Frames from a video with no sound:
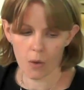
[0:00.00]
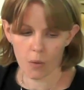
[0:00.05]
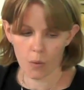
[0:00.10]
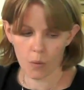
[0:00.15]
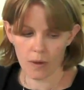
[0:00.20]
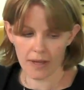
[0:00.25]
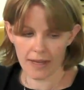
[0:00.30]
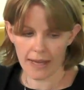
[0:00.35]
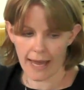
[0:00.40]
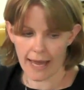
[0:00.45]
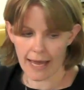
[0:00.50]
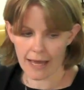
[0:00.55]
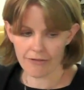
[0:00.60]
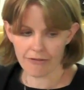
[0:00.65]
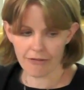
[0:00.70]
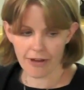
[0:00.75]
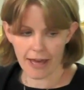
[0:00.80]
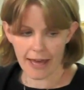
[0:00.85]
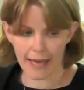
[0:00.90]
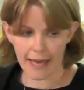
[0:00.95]
we
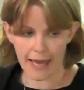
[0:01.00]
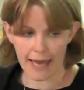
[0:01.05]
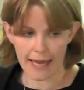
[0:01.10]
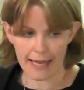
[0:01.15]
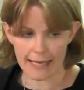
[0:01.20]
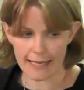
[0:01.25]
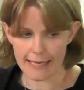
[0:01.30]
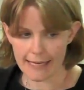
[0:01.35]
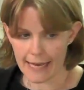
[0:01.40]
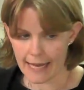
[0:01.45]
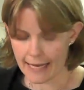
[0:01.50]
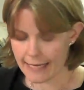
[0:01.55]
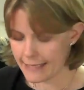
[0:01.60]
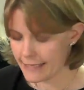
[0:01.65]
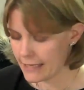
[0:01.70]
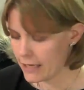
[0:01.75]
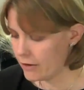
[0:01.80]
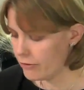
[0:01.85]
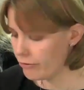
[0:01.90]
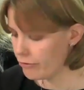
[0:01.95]
have a
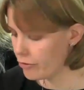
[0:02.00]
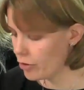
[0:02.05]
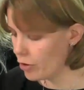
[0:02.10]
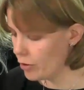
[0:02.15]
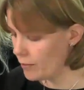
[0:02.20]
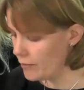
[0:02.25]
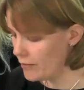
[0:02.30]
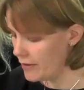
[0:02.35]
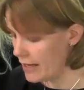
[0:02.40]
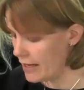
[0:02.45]
letter from